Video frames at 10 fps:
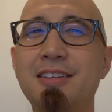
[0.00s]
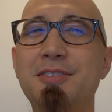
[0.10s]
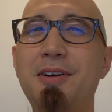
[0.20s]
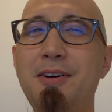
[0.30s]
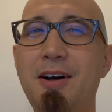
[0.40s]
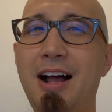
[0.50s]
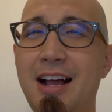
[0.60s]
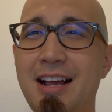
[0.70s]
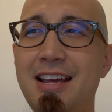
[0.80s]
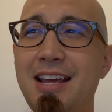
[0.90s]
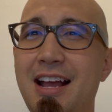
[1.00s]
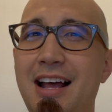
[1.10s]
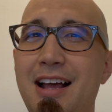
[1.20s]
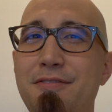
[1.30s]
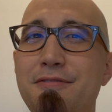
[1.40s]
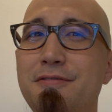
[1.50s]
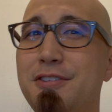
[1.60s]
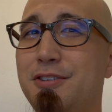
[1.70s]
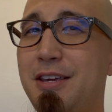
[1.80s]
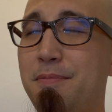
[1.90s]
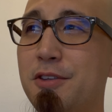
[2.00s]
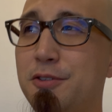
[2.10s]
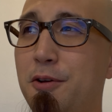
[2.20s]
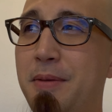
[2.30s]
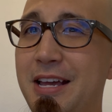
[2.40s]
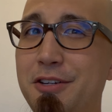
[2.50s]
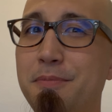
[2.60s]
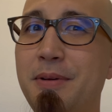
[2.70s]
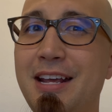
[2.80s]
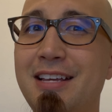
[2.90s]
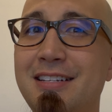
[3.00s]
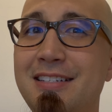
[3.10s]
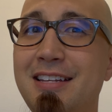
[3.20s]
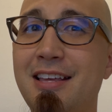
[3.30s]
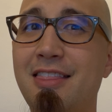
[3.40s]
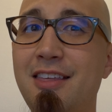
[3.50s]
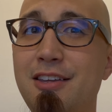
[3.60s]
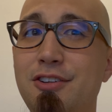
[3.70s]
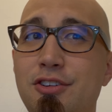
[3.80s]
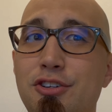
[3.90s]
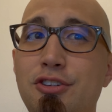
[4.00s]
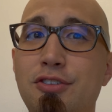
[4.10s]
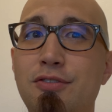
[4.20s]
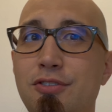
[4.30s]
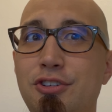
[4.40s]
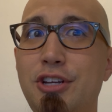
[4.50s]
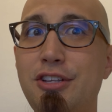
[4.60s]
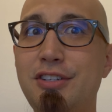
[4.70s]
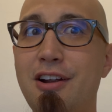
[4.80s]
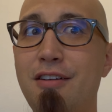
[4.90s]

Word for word: so I have to keep the soul patch, but I get to take the chest hair.